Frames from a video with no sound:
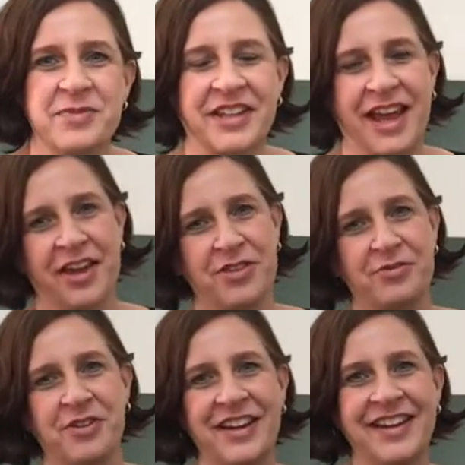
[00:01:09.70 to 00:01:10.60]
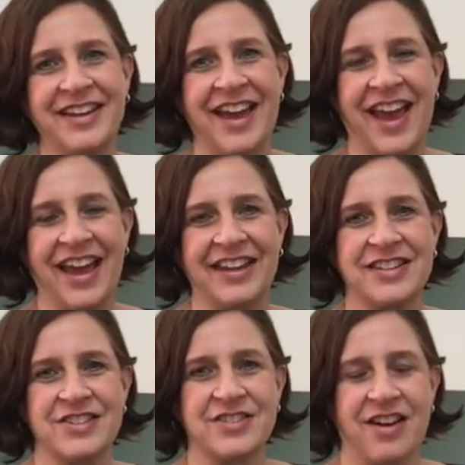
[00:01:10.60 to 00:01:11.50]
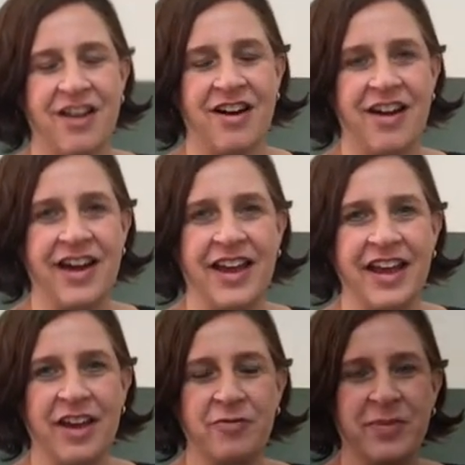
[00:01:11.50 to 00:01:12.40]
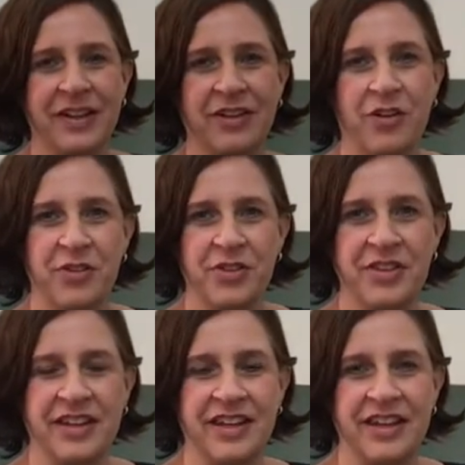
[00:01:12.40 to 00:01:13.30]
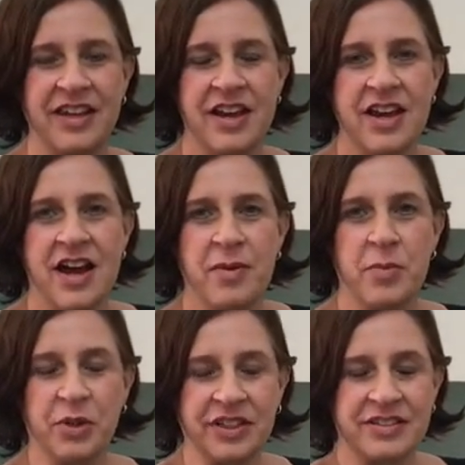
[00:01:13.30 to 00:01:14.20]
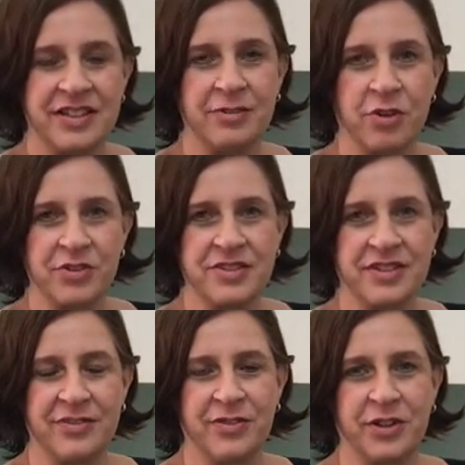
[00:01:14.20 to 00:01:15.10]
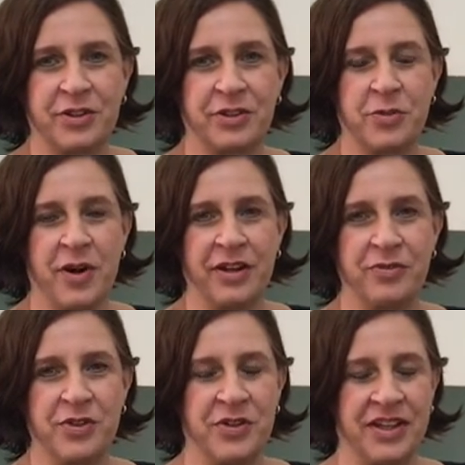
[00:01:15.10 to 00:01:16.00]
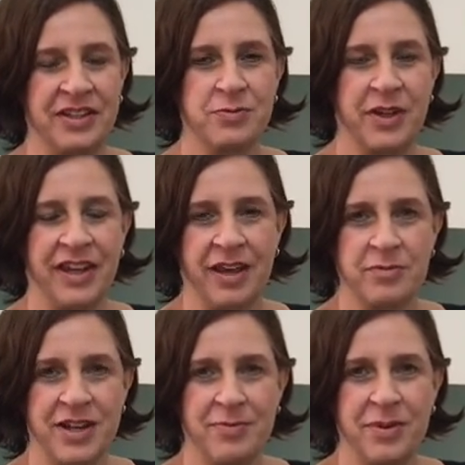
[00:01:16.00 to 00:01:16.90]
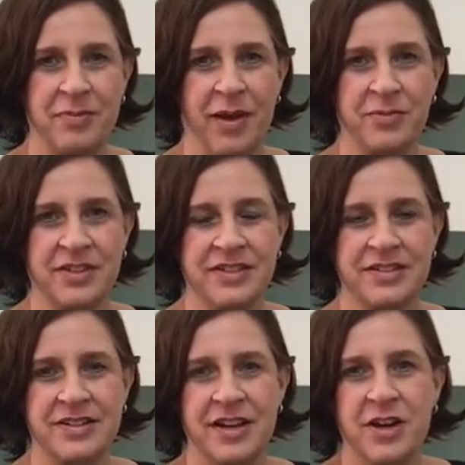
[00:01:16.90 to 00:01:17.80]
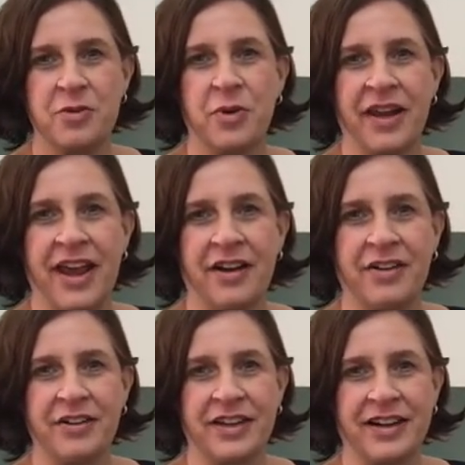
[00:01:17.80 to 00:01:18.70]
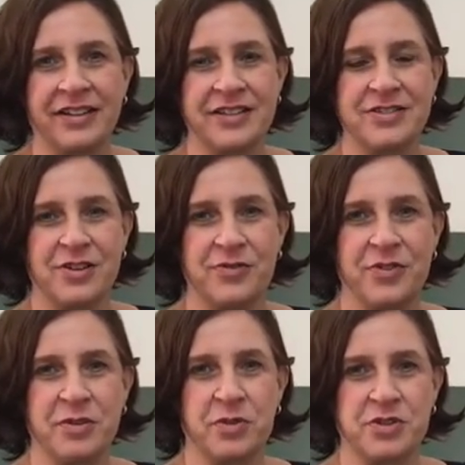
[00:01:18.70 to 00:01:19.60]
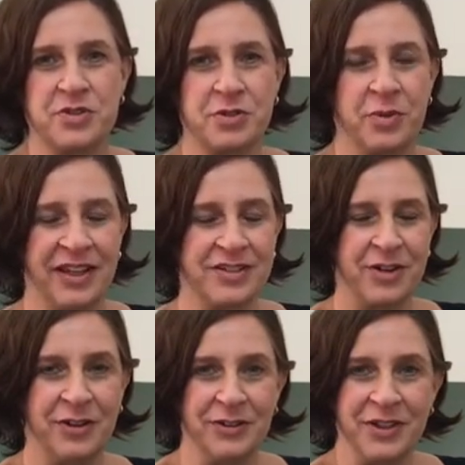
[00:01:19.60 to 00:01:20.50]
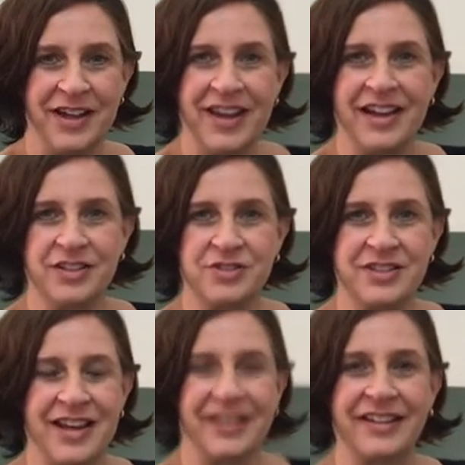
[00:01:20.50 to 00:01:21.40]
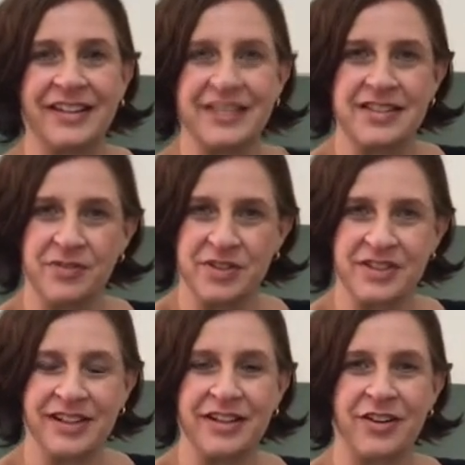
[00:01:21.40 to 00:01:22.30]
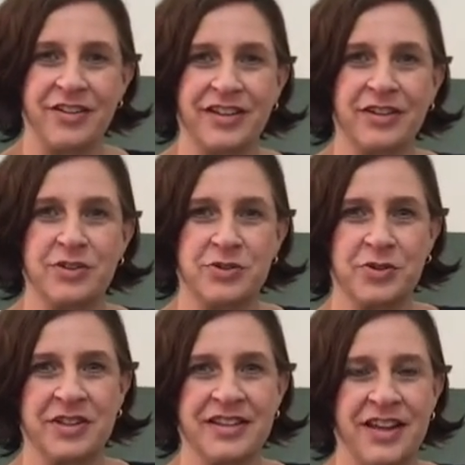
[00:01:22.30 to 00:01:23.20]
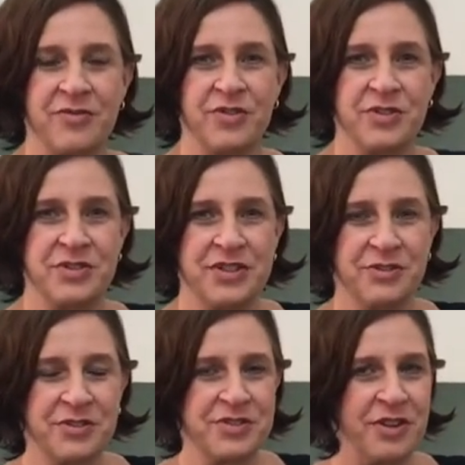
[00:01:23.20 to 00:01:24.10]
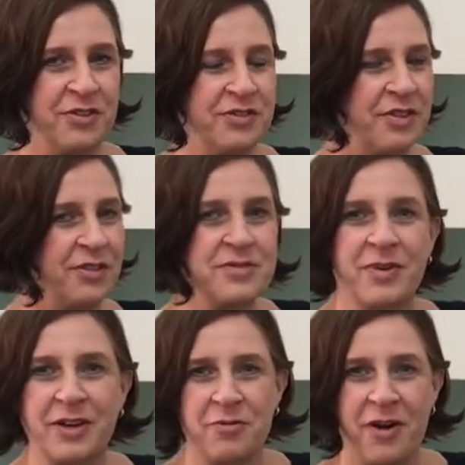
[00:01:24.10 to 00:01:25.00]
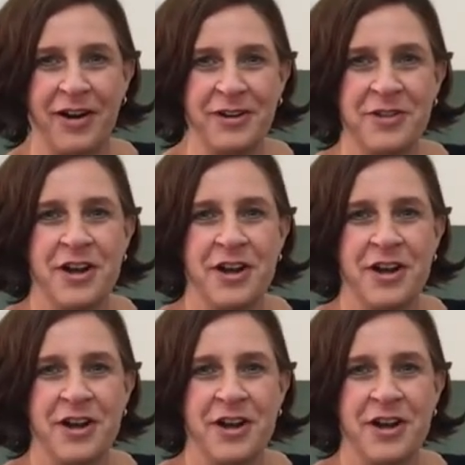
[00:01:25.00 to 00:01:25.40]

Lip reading: Kath Reed and I have been on the morning tea roster for quite a few years. We came to Epping Baptist when our youngest Sophie was 2 weeks old, and she's now nearly 17, and I think I joined in that first year or so. So it's been a while.